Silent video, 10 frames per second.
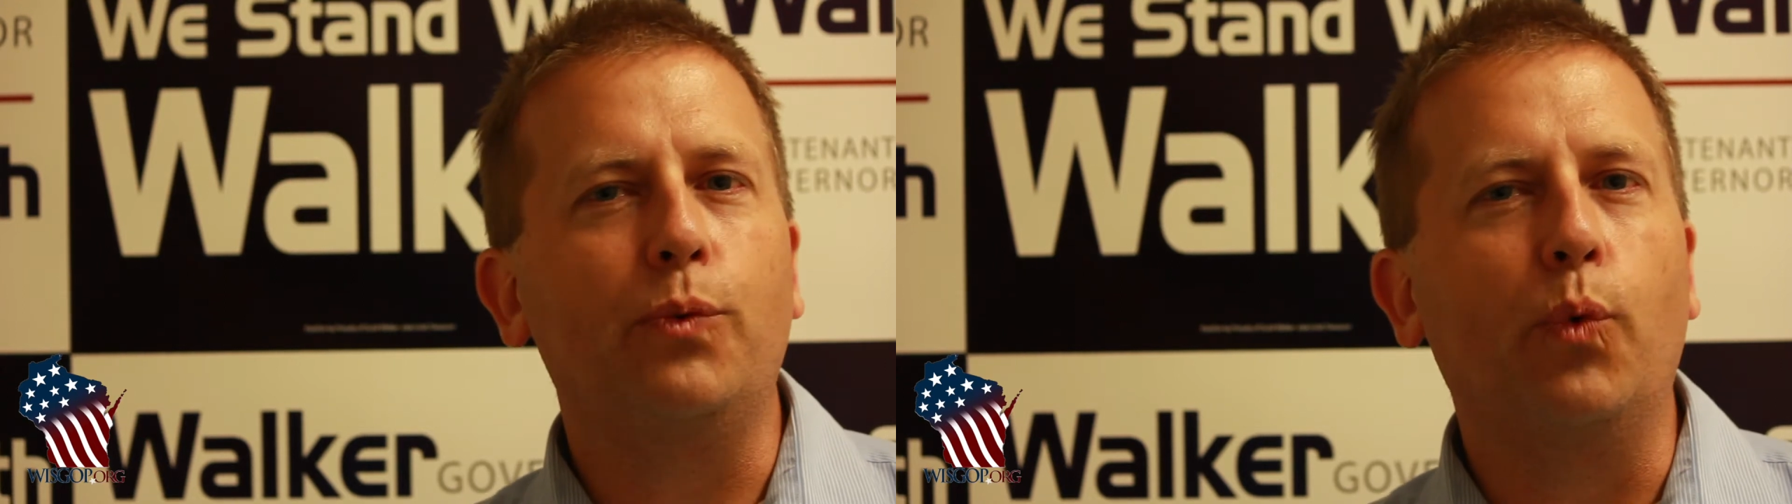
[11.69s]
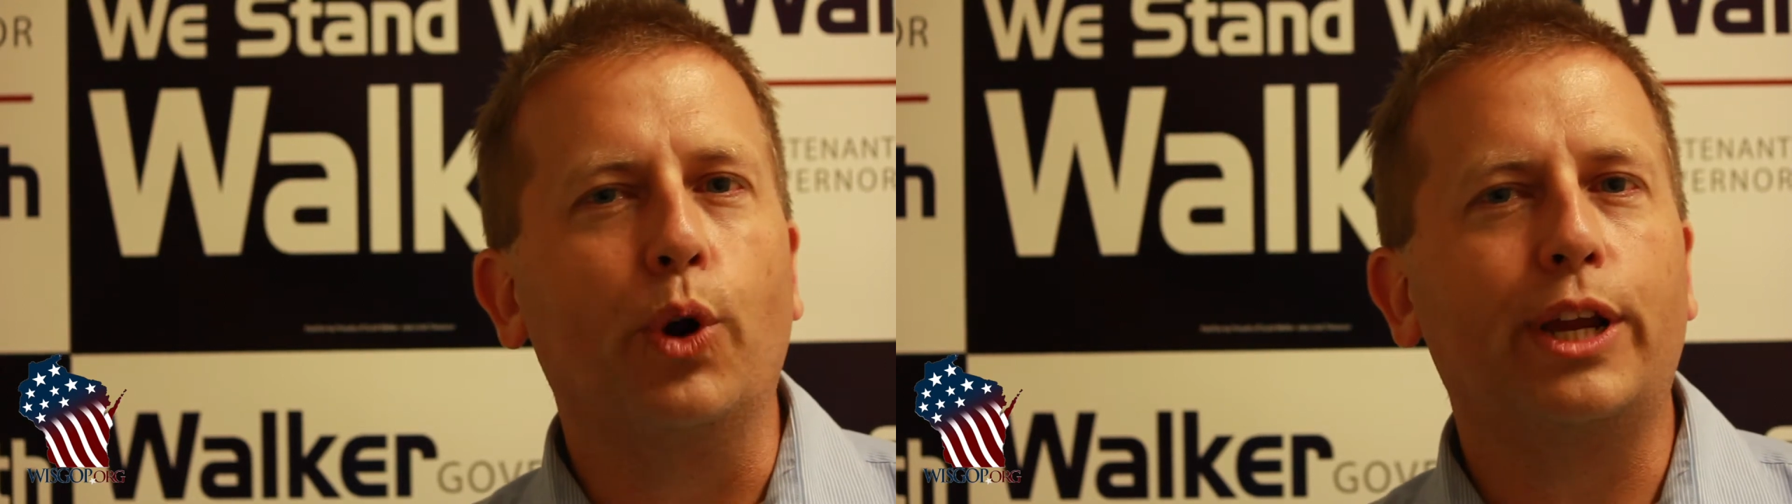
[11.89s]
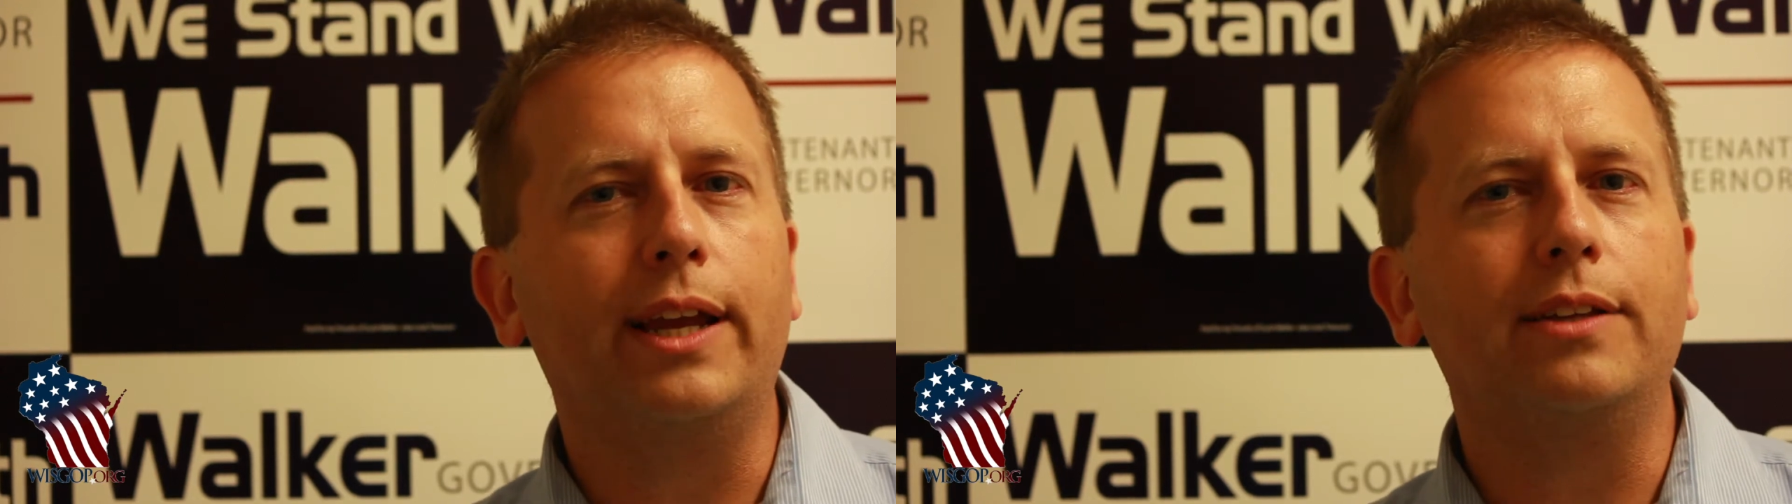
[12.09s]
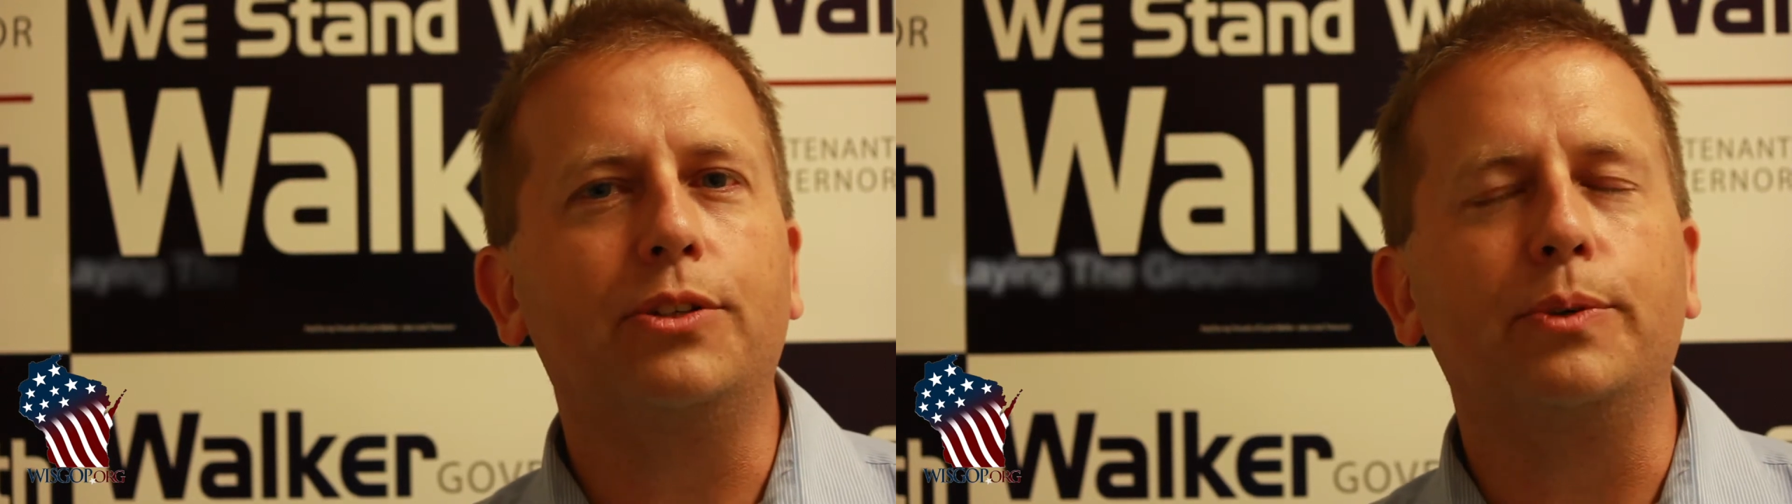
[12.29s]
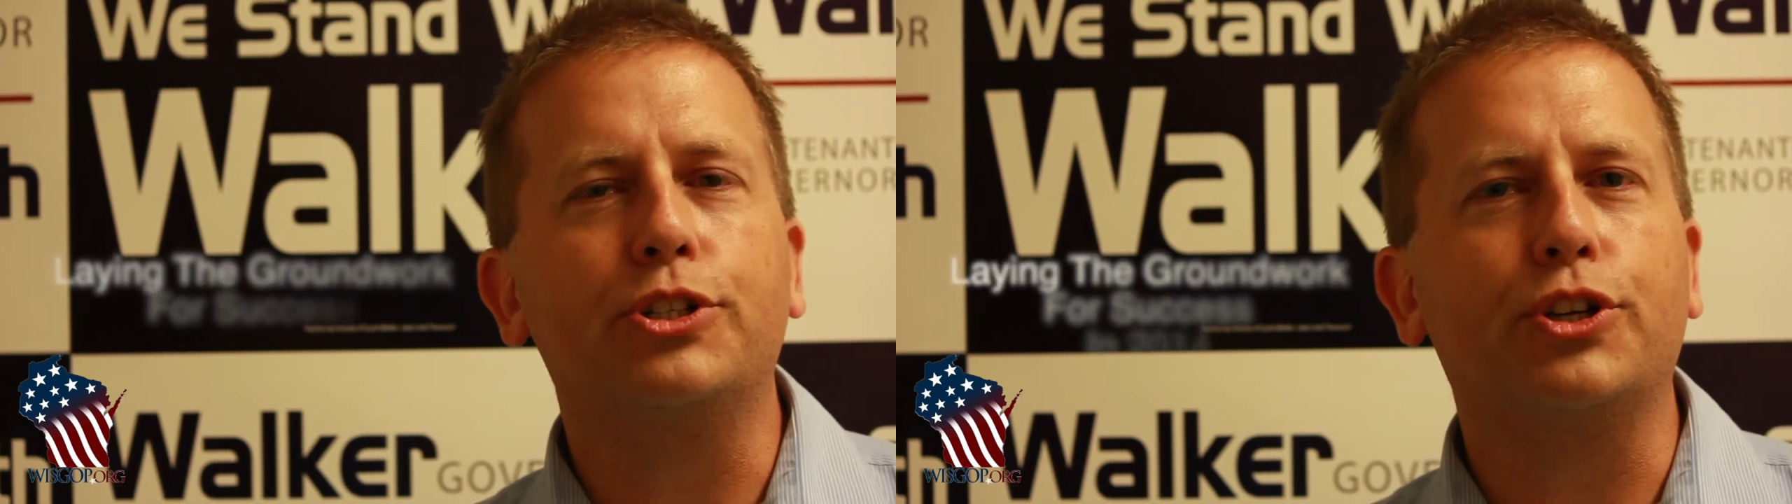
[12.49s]
working
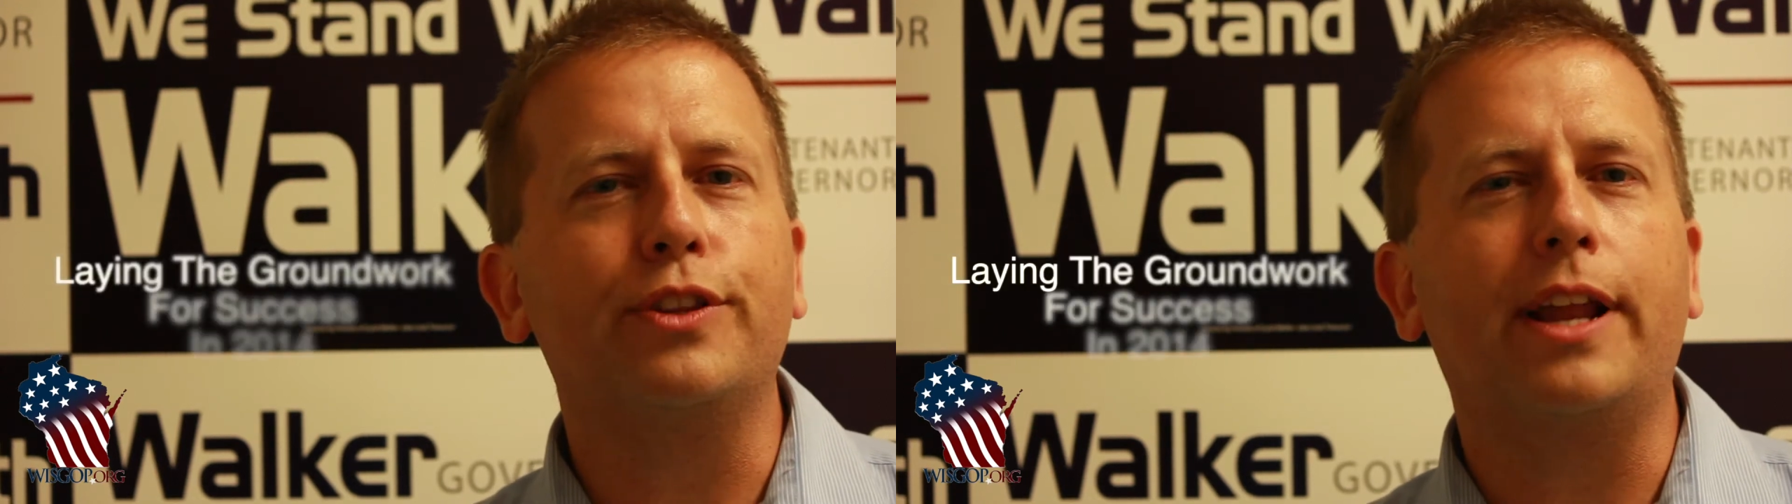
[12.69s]
to ensure